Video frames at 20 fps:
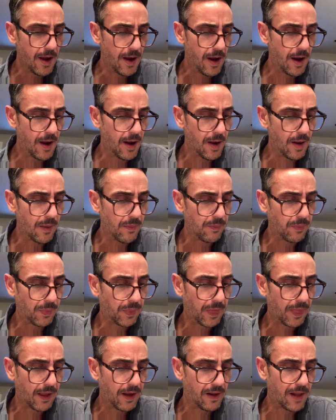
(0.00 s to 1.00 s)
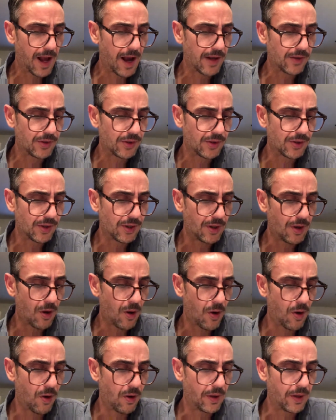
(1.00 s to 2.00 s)
um, classes in
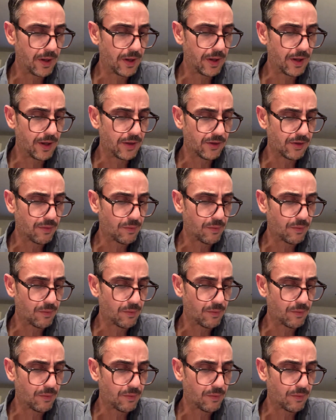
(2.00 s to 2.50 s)
all areas